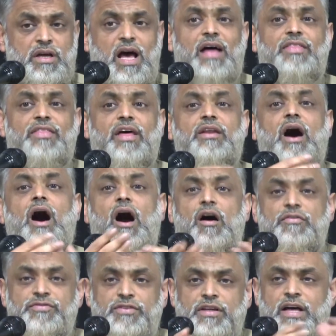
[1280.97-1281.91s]
And then
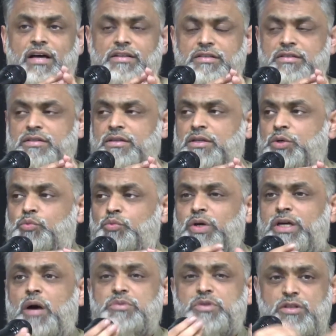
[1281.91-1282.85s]
after that, we come